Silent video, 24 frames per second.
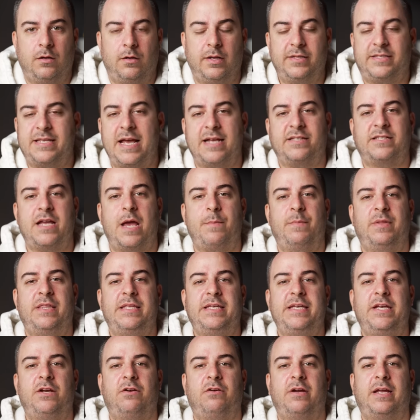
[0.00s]
It's that time of the
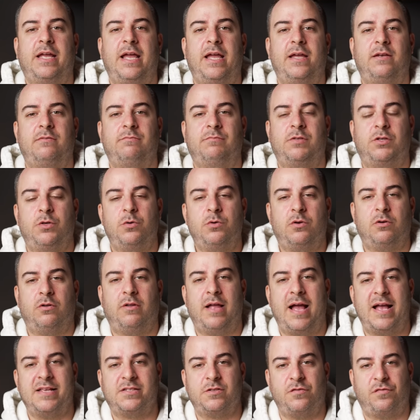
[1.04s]
year again. Google has